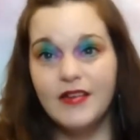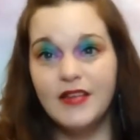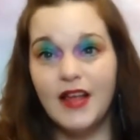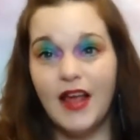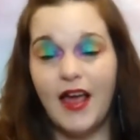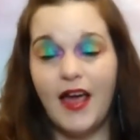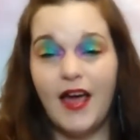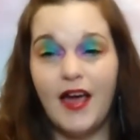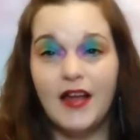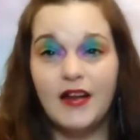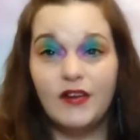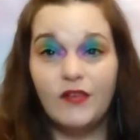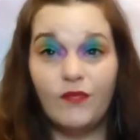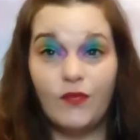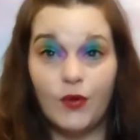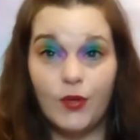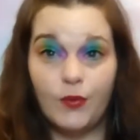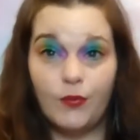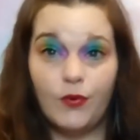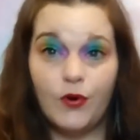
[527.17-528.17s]
And
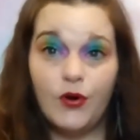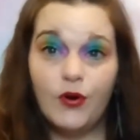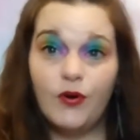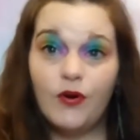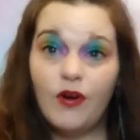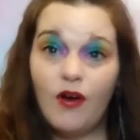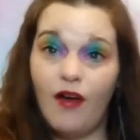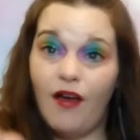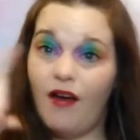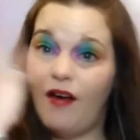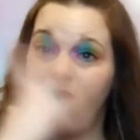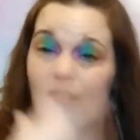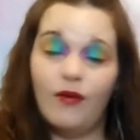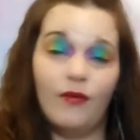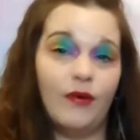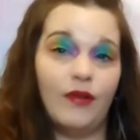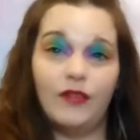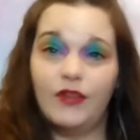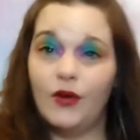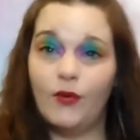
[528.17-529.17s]
for the root, uh,
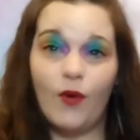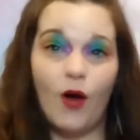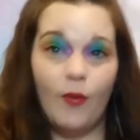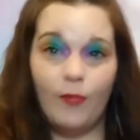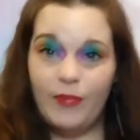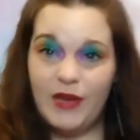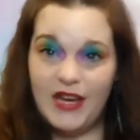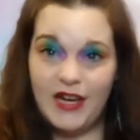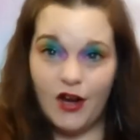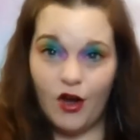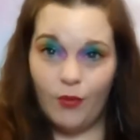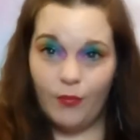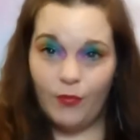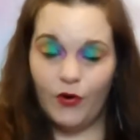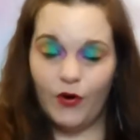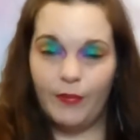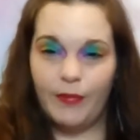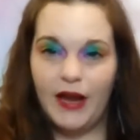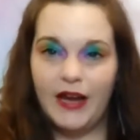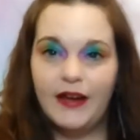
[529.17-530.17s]
there won't be no
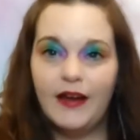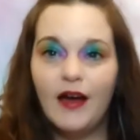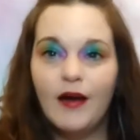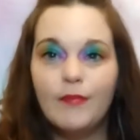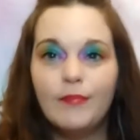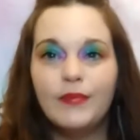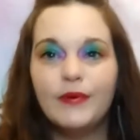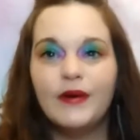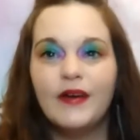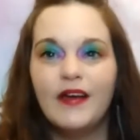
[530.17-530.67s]
more makeup.